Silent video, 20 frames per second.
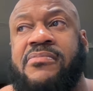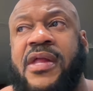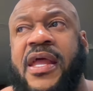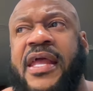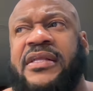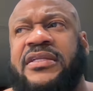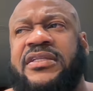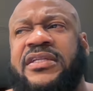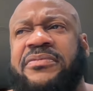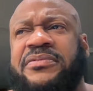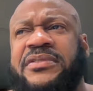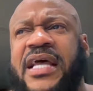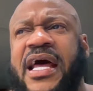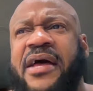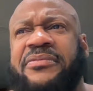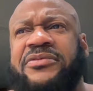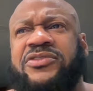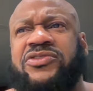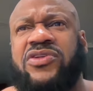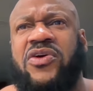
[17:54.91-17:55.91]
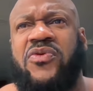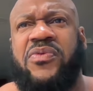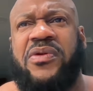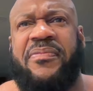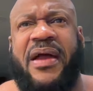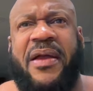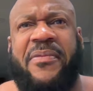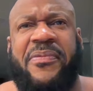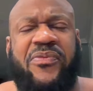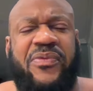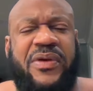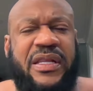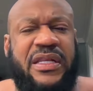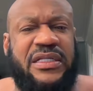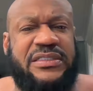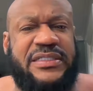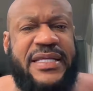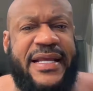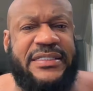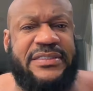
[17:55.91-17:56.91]
and sometimes you know we might be reading
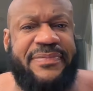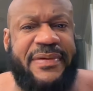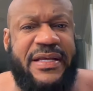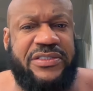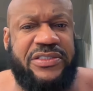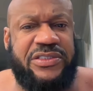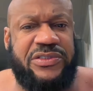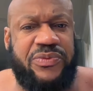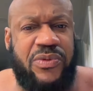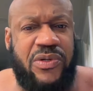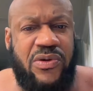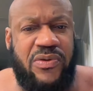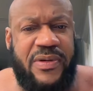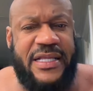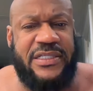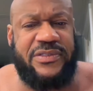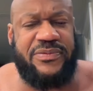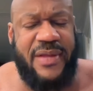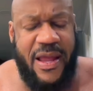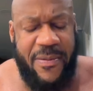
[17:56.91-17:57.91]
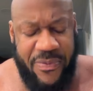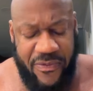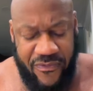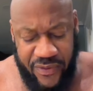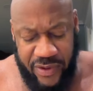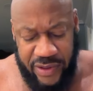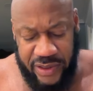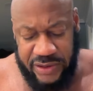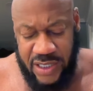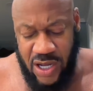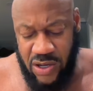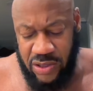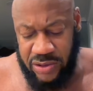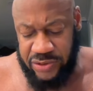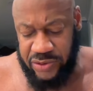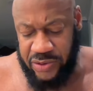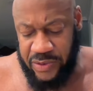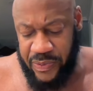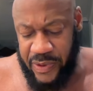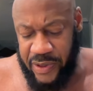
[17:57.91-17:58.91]
a text message wrong. That's why I prefer to talk
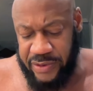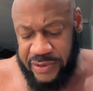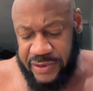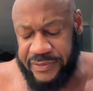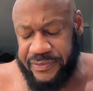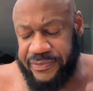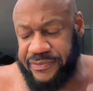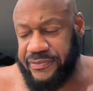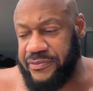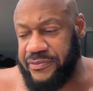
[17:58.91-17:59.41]
to a person.